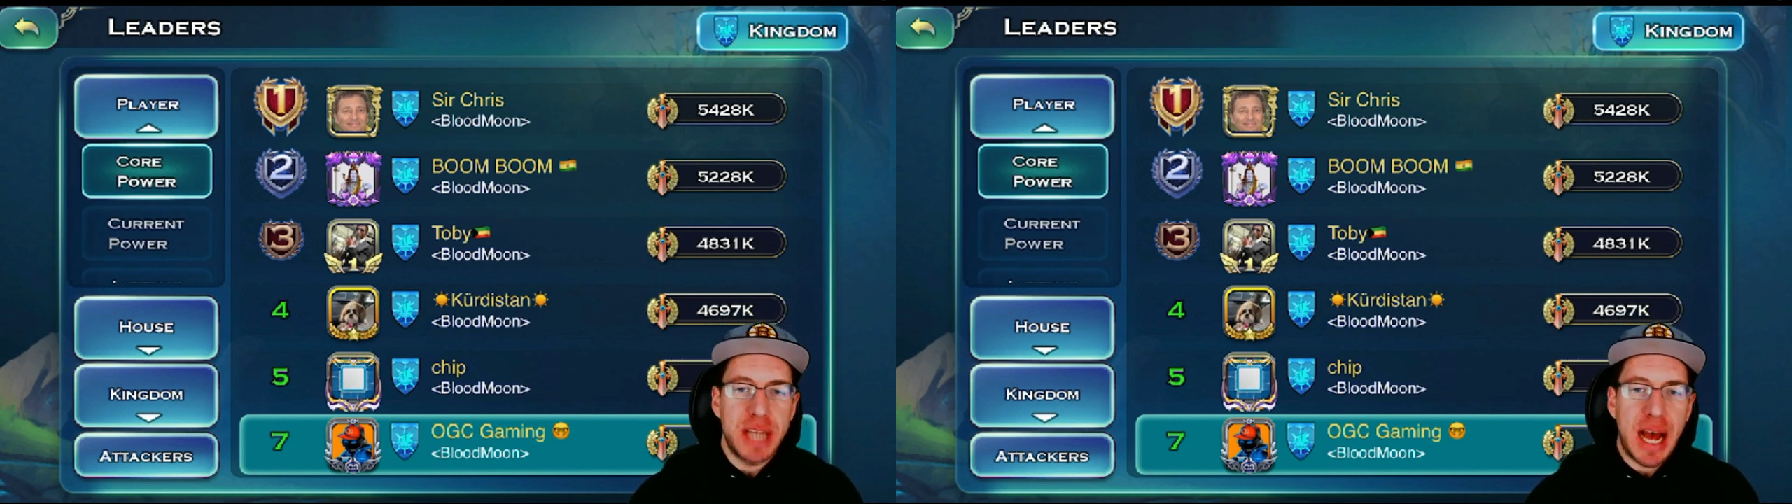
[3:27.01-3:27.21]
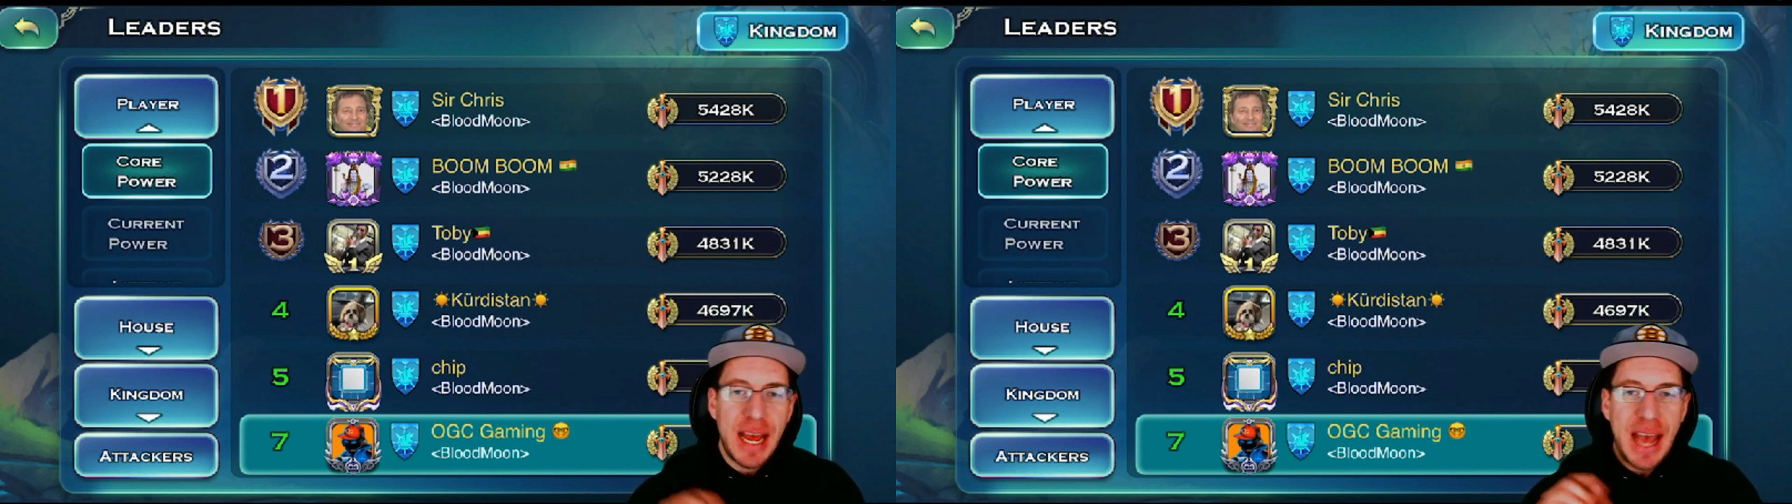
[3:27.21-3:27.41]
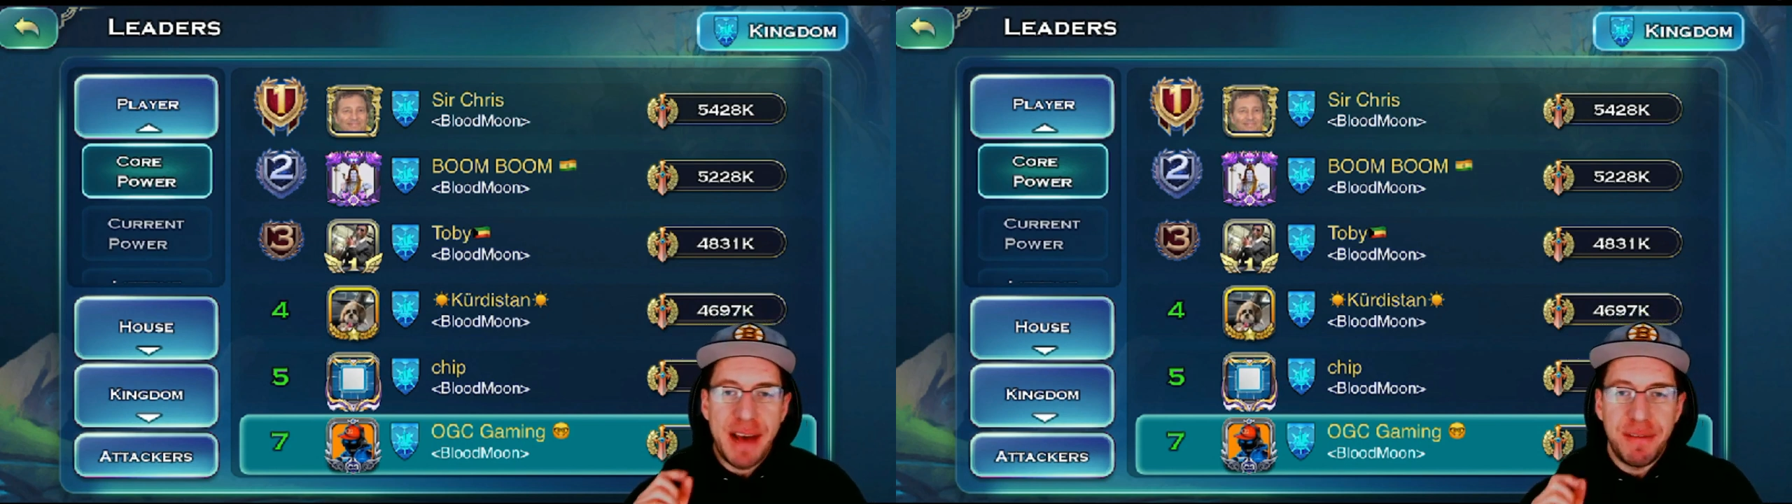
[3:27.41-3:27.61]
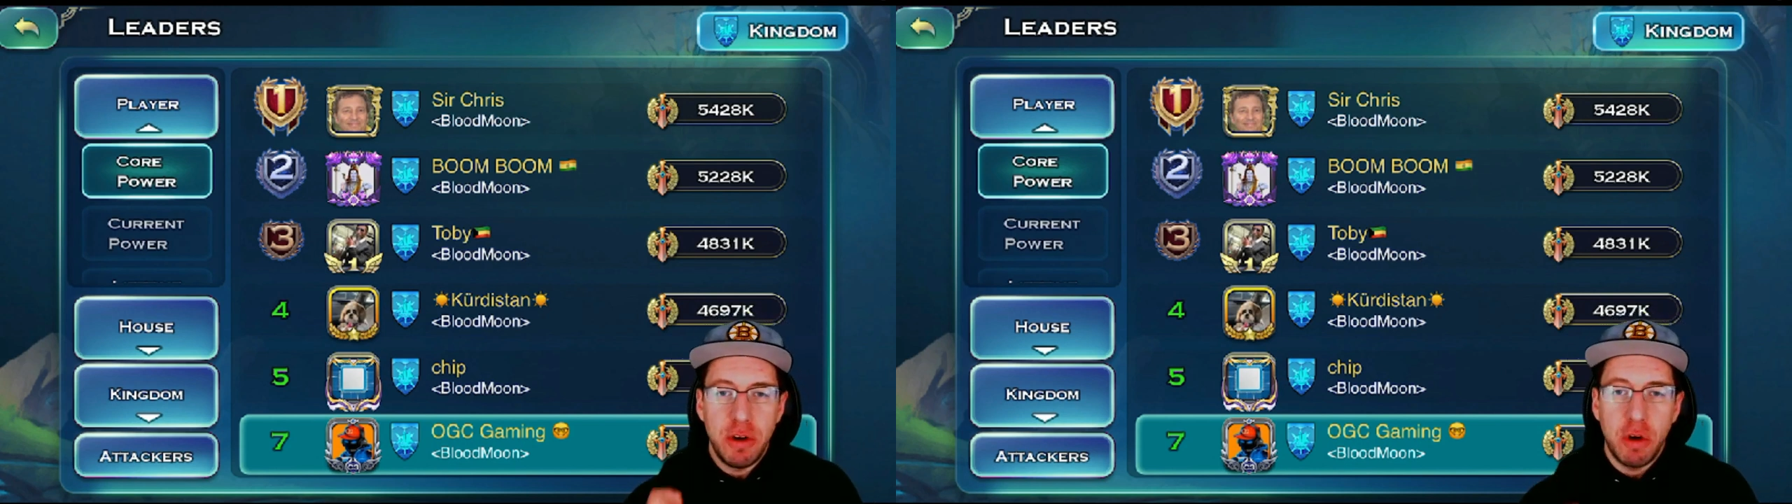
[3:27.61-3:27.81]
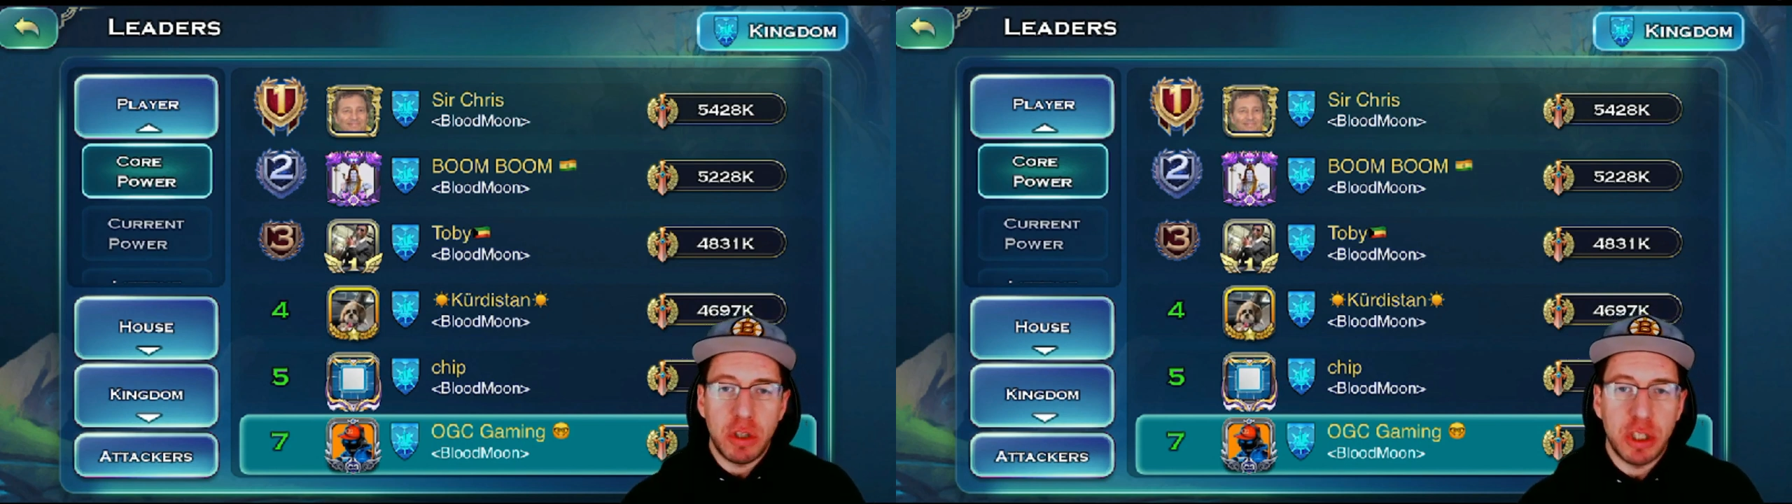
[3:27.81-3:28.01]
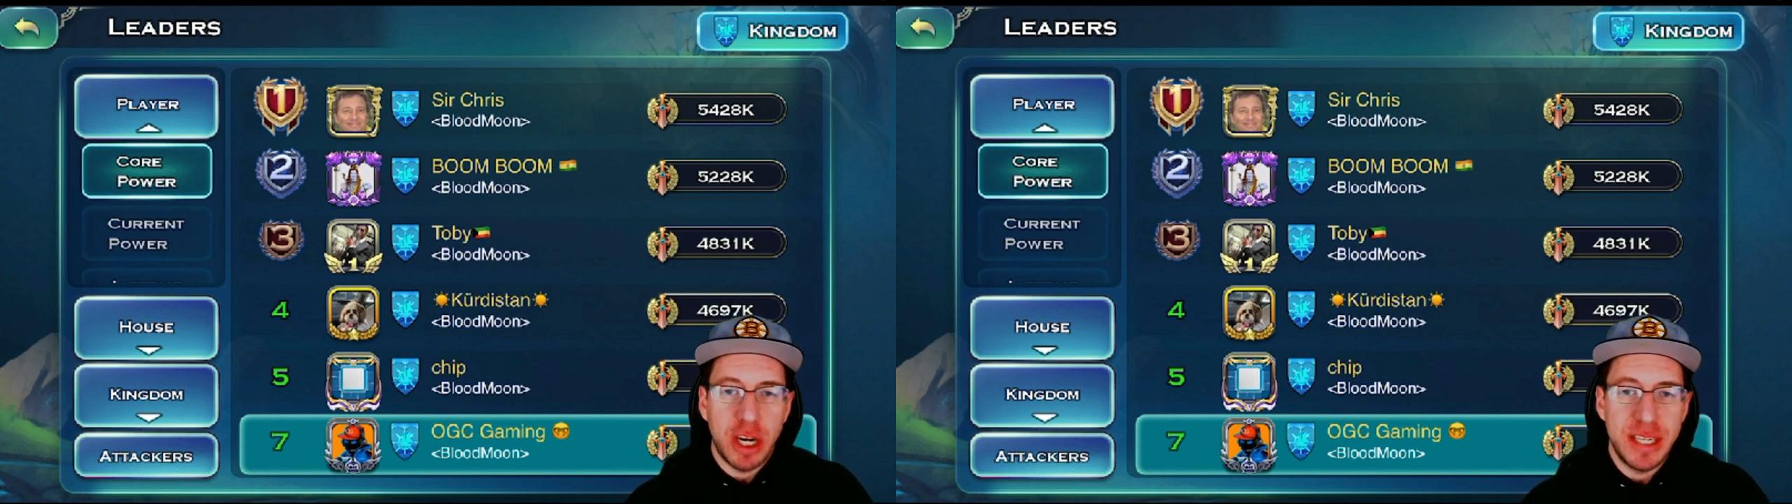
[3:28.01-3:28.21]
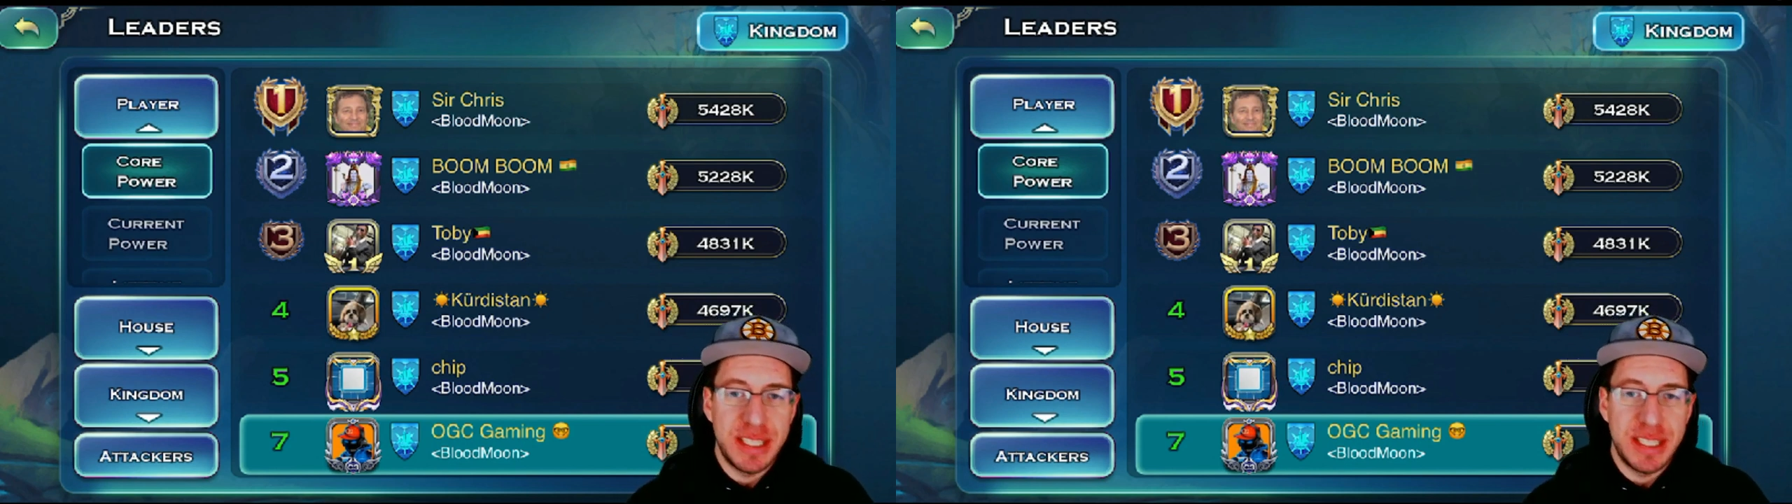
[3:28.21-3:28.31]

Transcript: I have no regrets